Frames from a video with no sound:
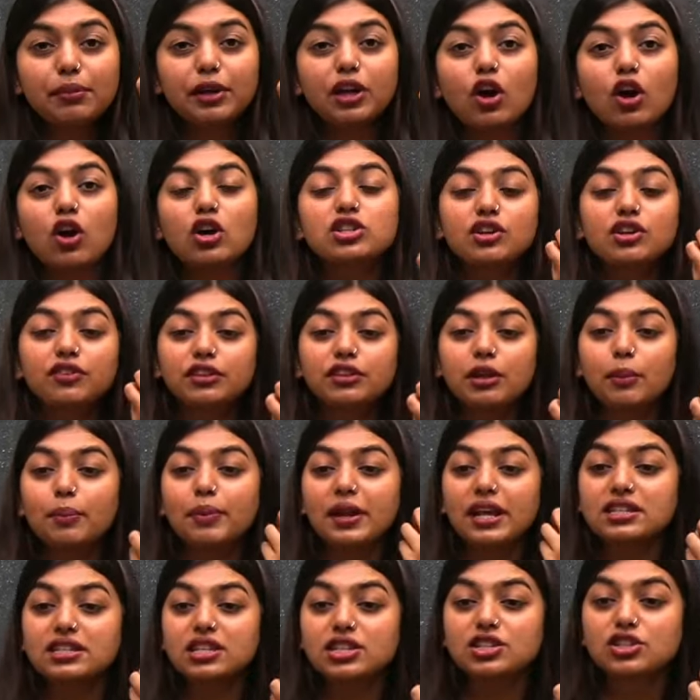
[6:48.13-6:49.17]
Because of the
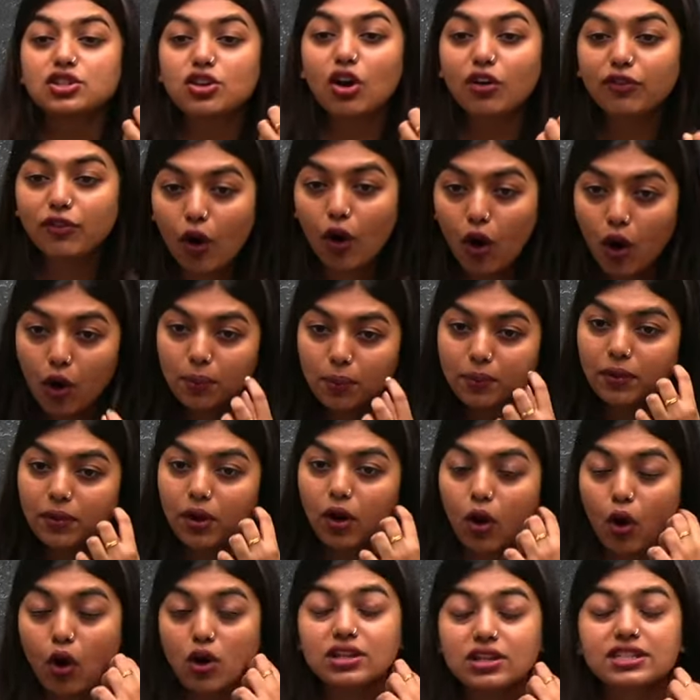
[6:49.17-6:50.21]
presence of
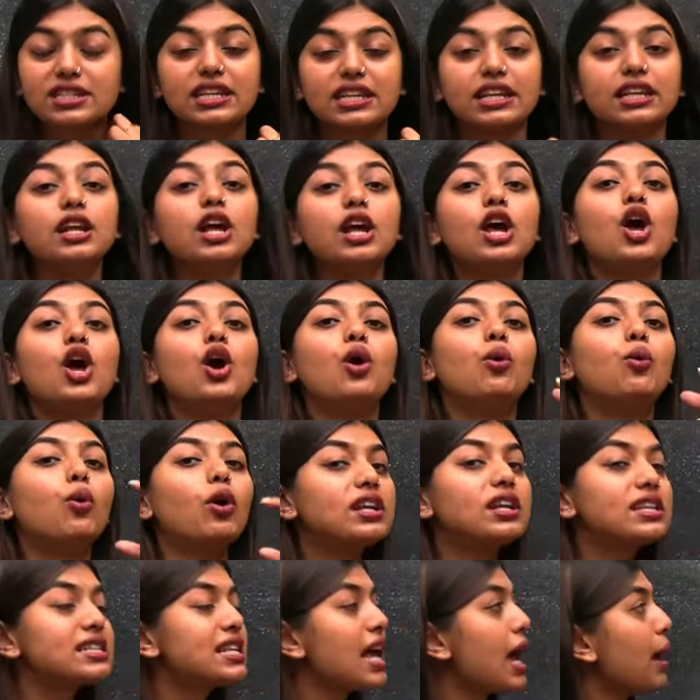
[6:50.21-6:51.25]
auxin,
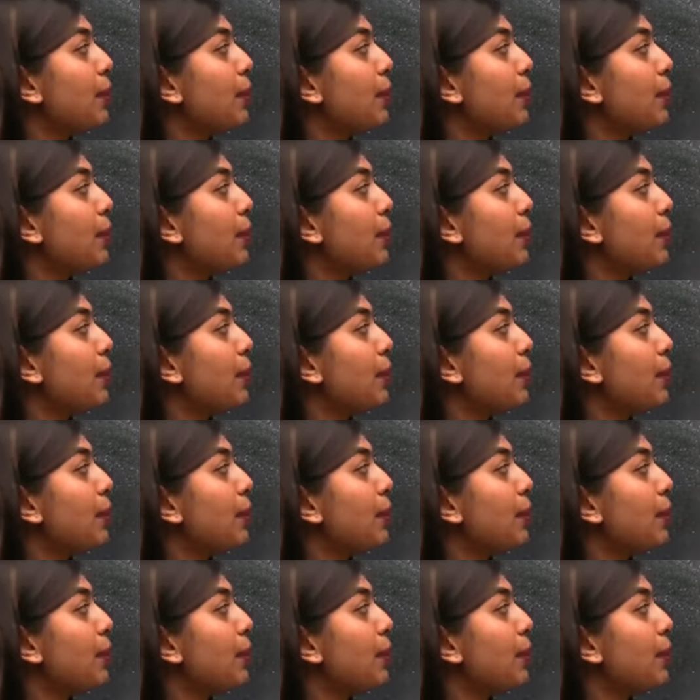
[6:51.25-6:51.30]
what is